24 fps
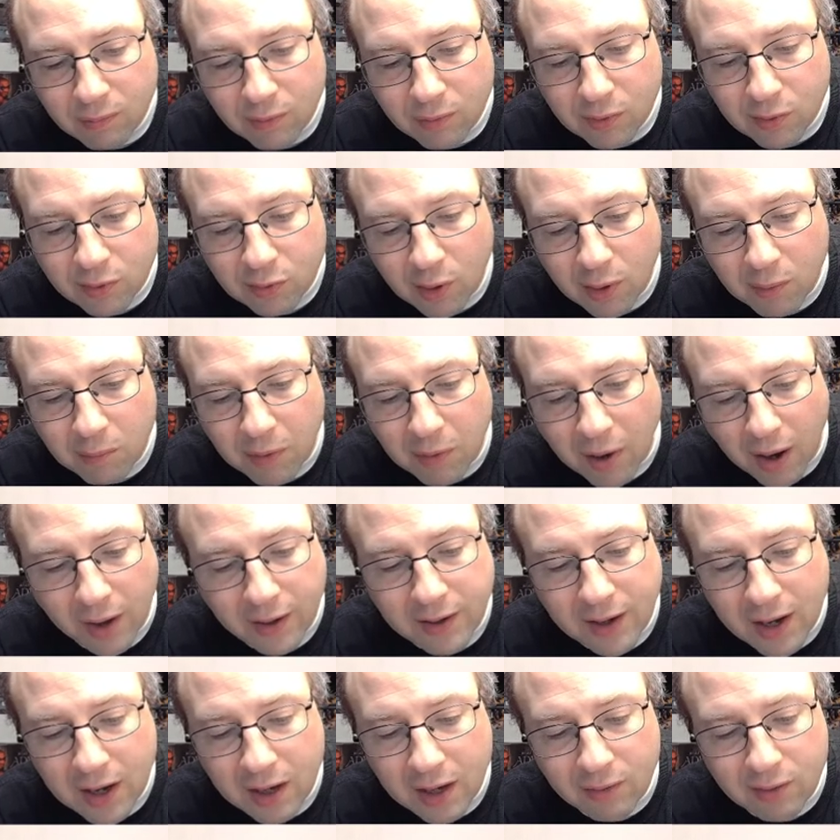So I'm, I
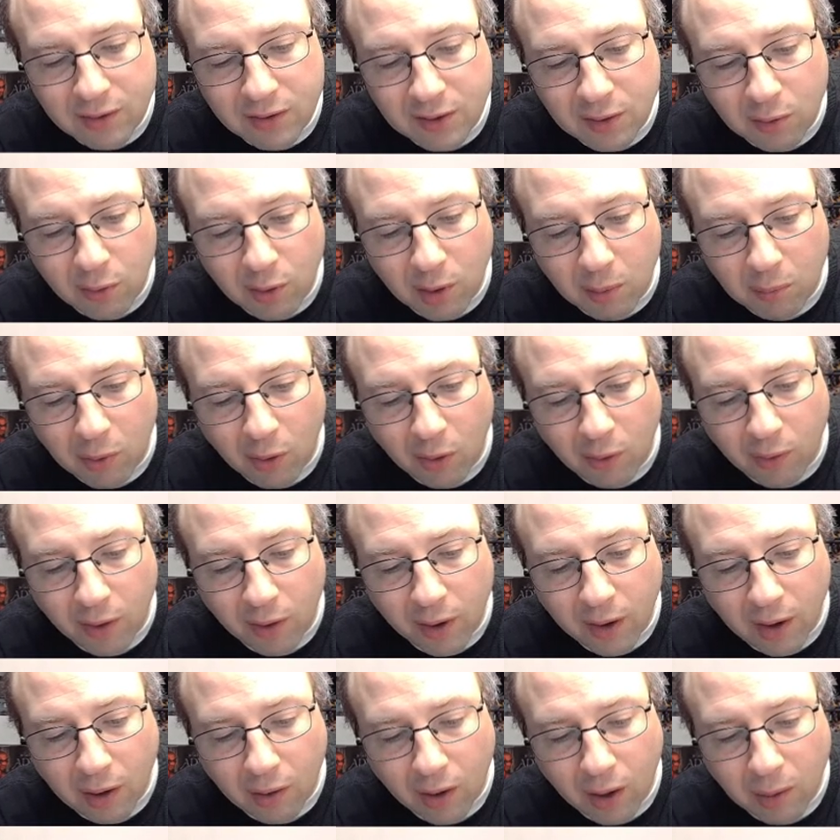can't even see where I'm going right
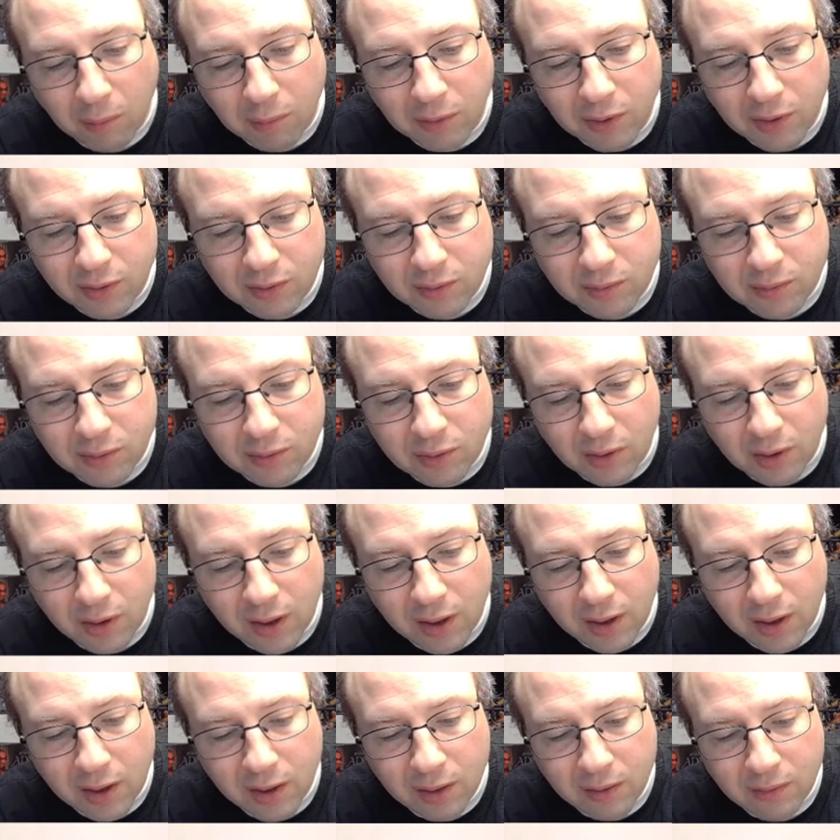now. I'm just going to
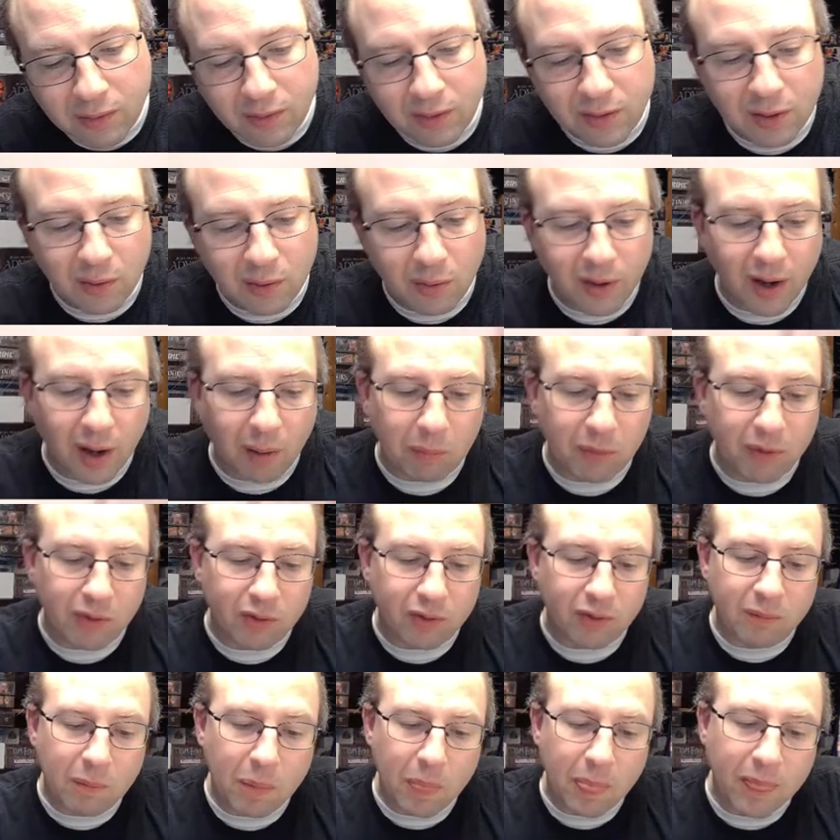hit it and see what happens.
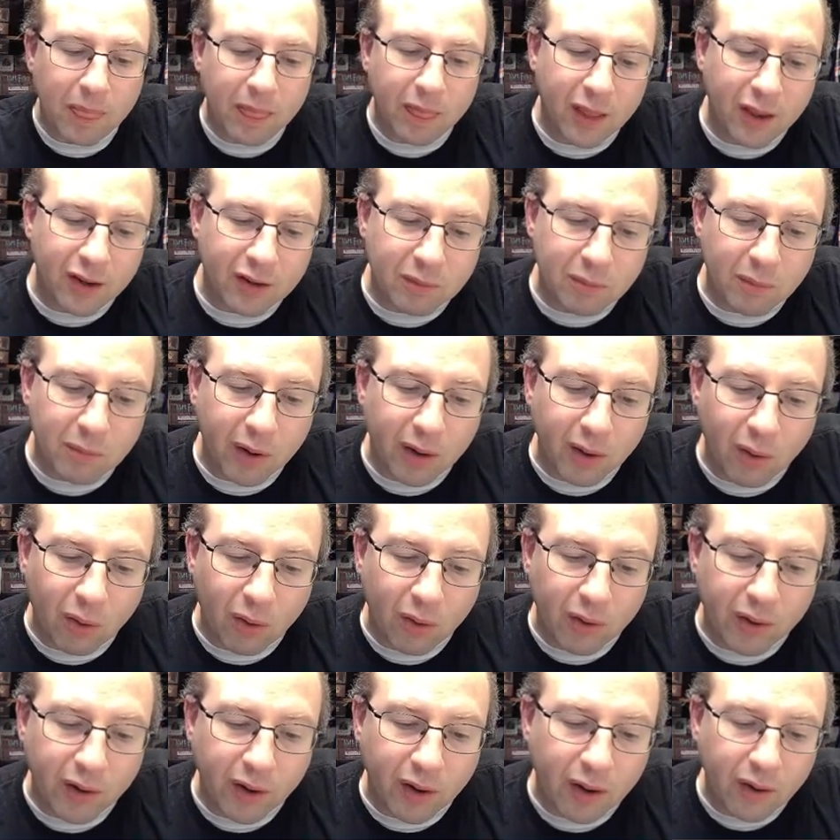That's my
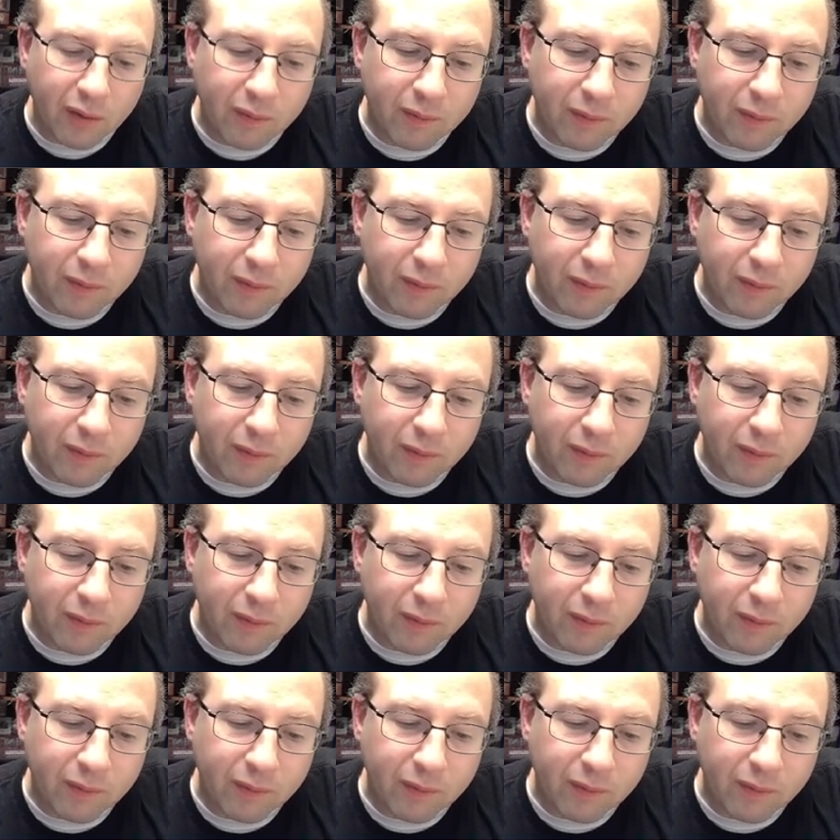goal here.